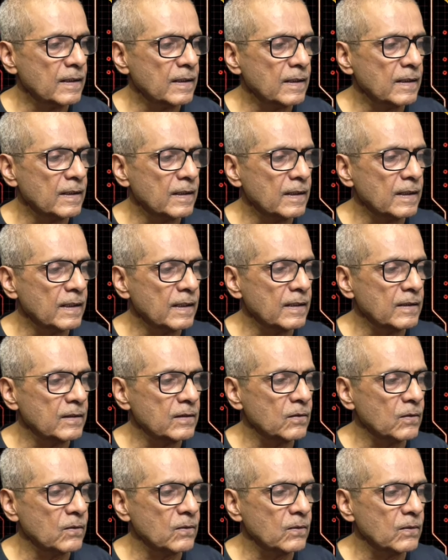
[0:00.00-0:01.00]

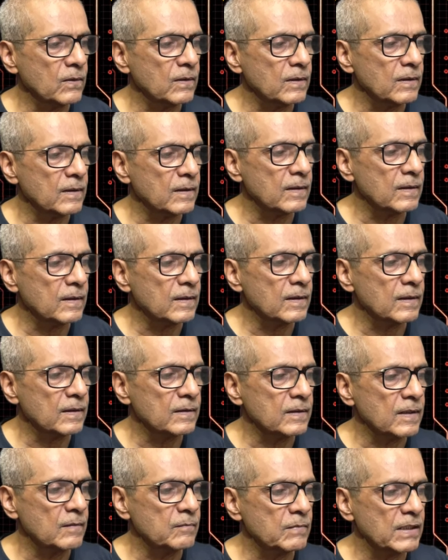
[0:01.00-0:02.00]
ignore
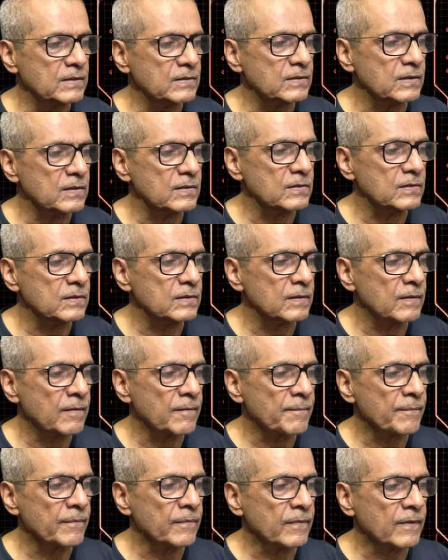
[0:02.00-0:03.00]
the message
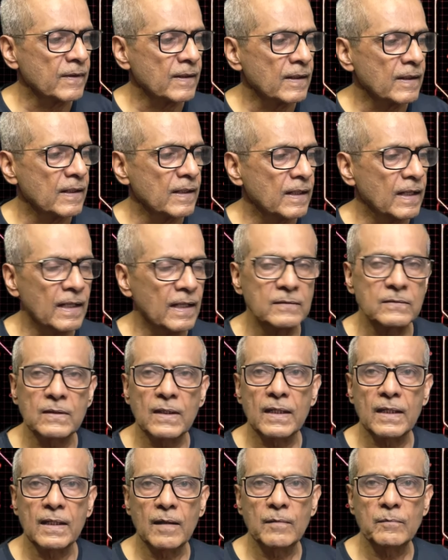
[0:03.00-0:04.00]
as a
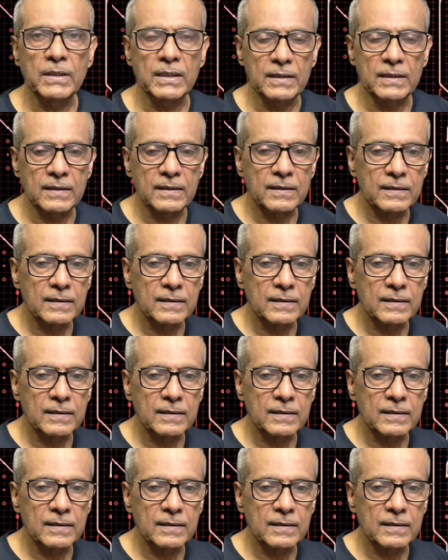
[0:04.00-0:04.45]
comment,